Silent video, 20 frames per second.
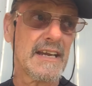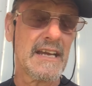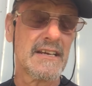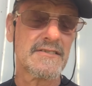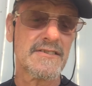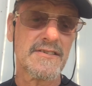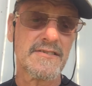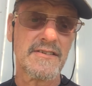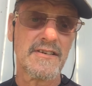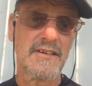
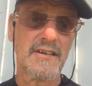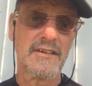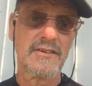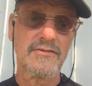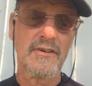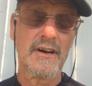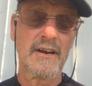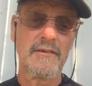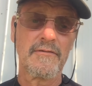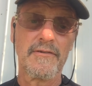Kansas City
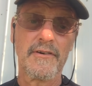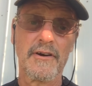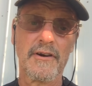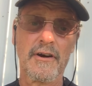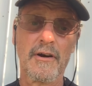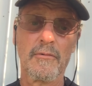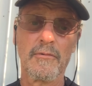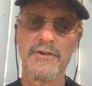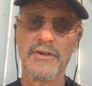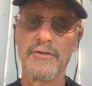trying to
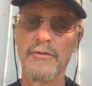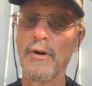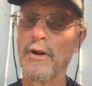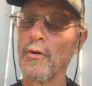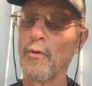figure out what to do.